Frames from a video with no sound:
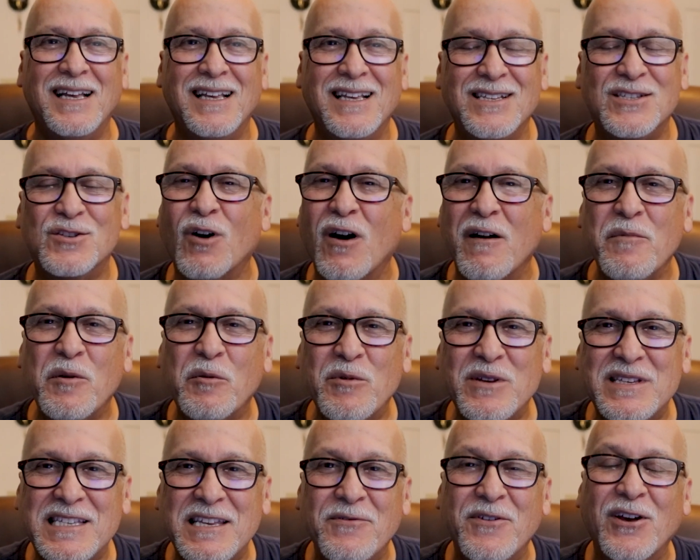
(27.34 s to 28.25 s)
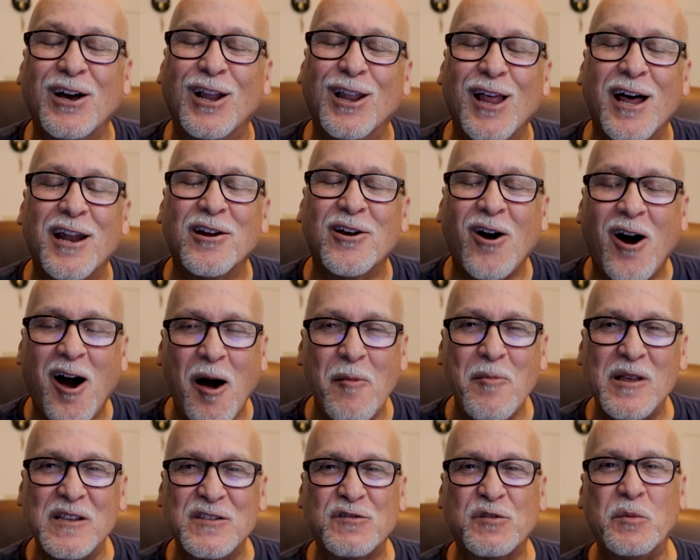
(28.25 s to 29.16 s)
So I've been receiving a lot of
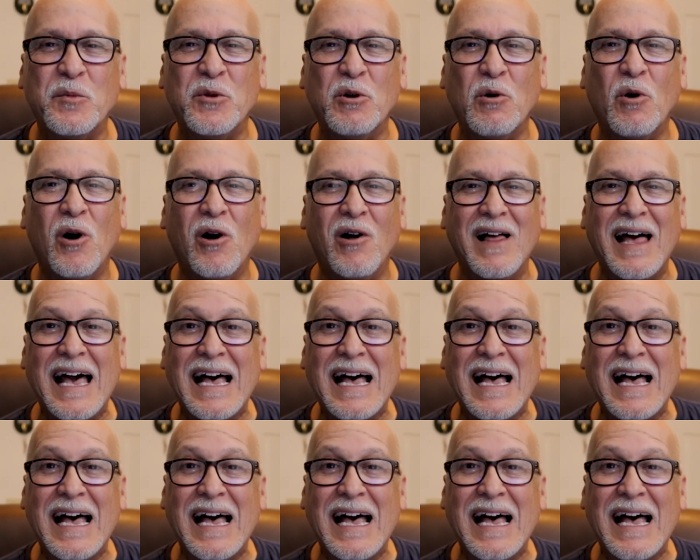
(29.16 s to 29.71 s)
comments from you all